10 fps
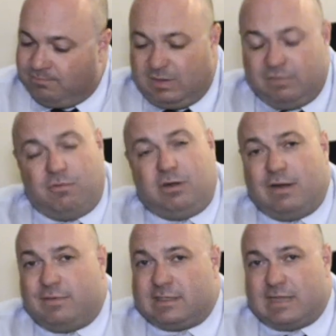before you
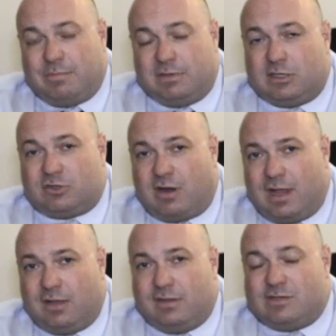ever step in the
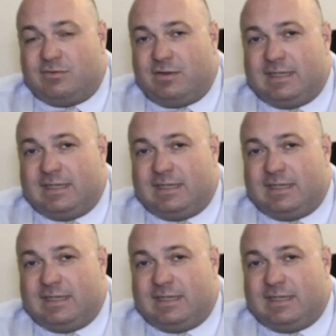trial is really